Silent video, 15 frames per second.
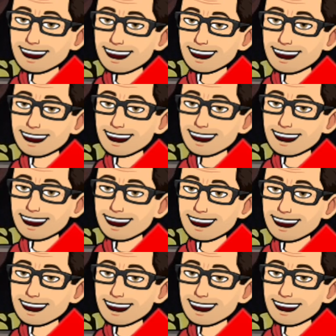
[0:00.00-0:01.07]

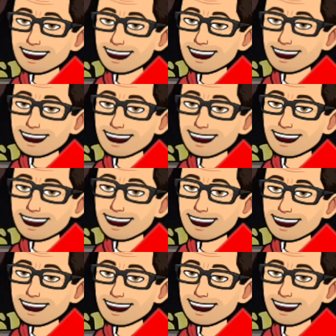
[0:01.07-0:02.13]

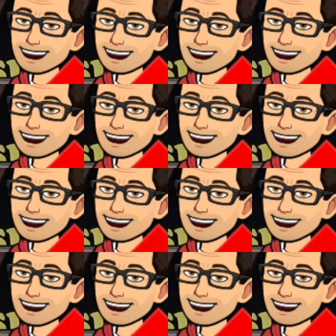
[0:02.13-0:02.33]
[no speech]